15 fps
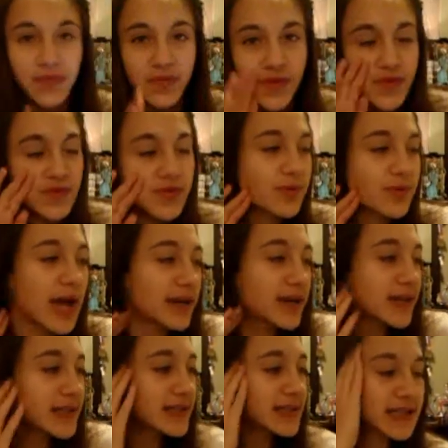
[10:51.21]
The
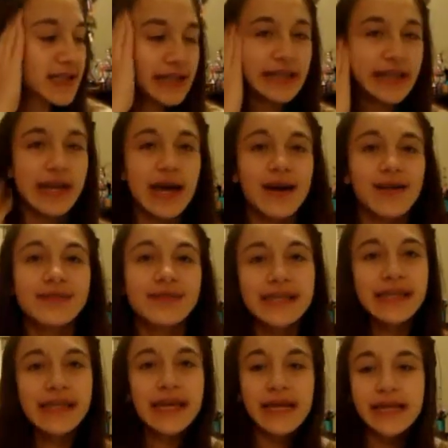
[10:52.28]
sweaters and the
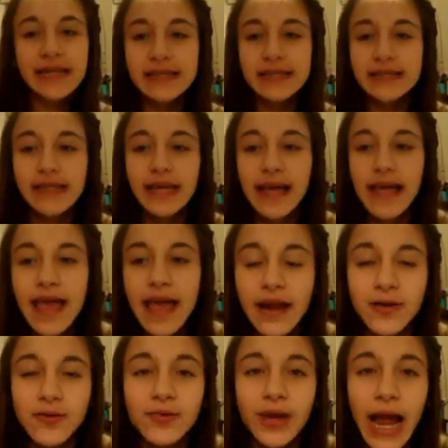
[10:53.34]
coziness
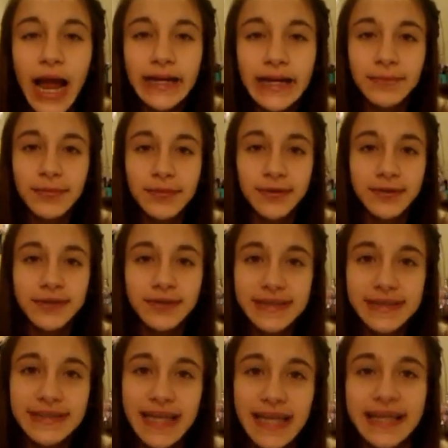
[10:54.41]
and riding
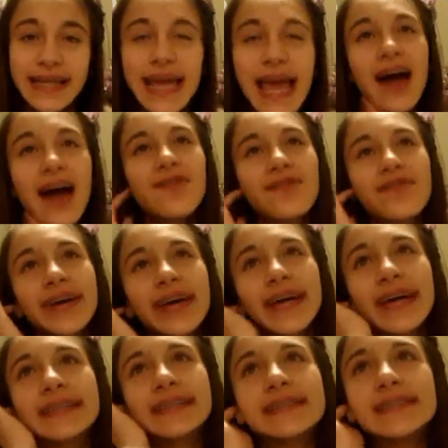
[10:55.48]
boots and the
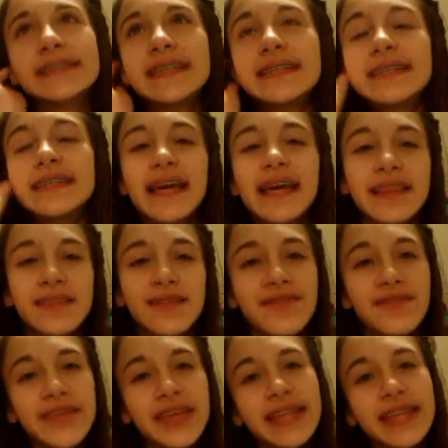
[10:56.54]
outfits and the
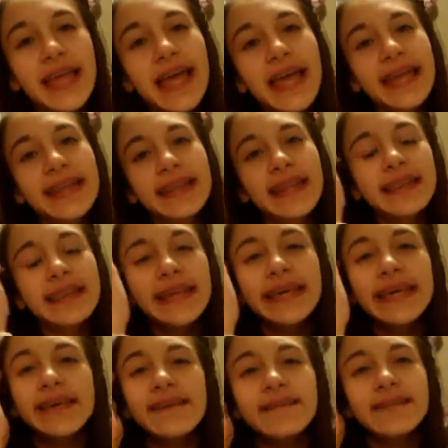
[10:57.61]
feeling and the
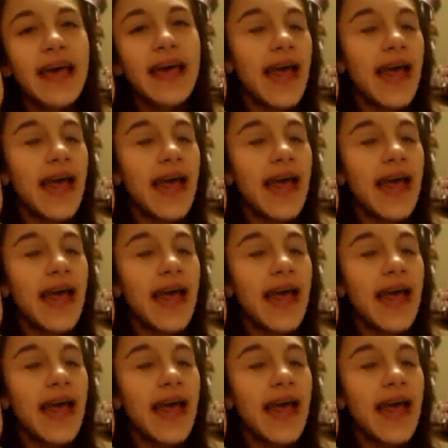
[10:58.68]
leaves